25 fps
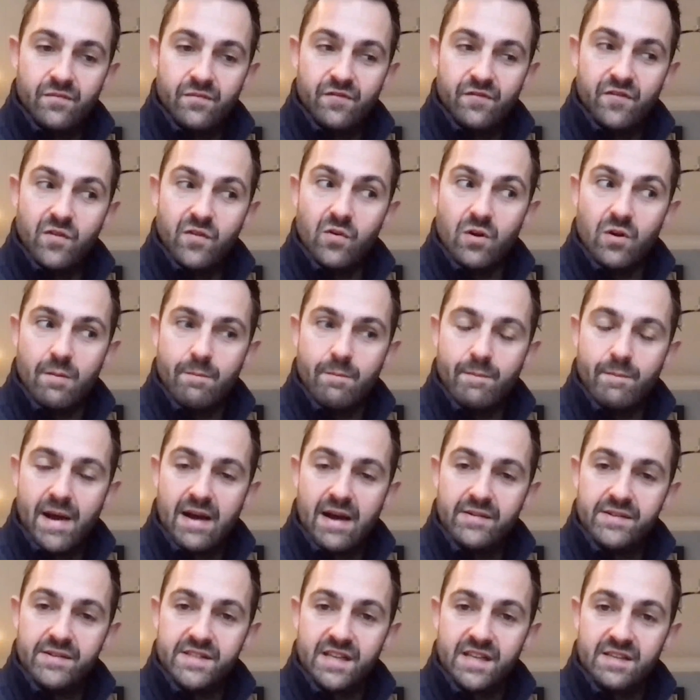for
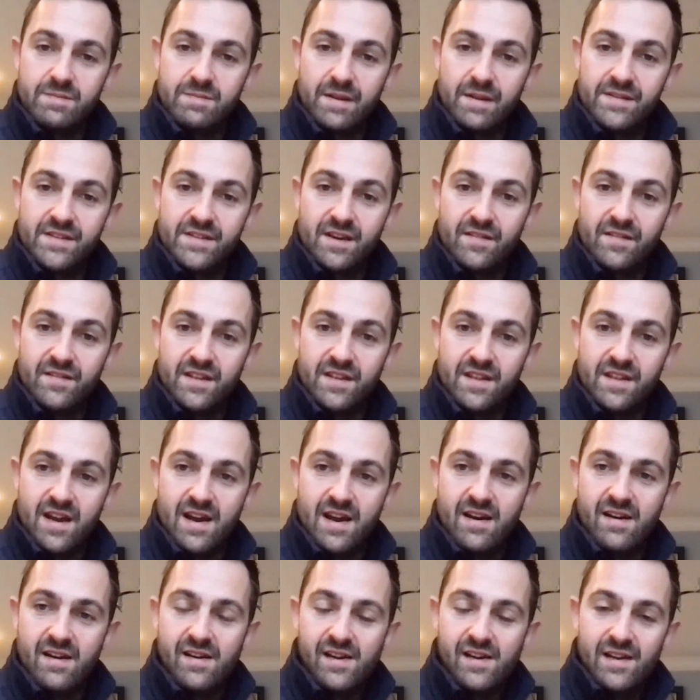about 6 months after
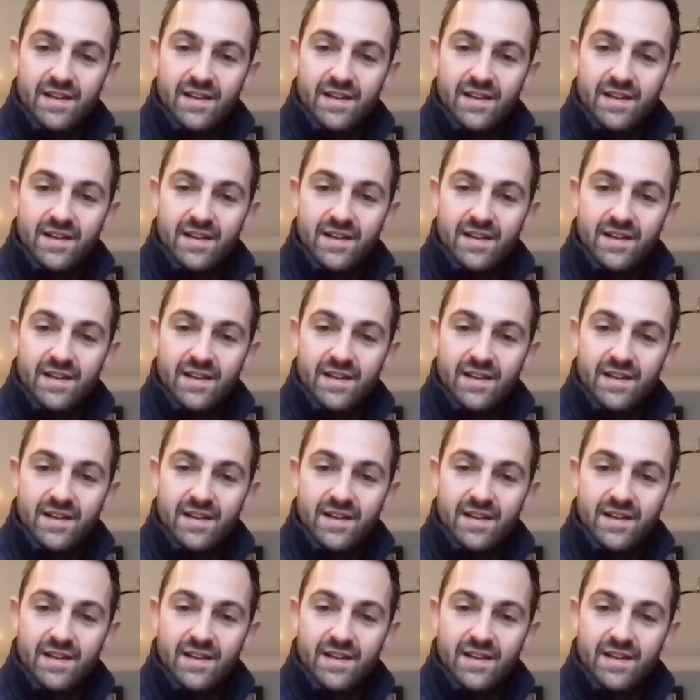that.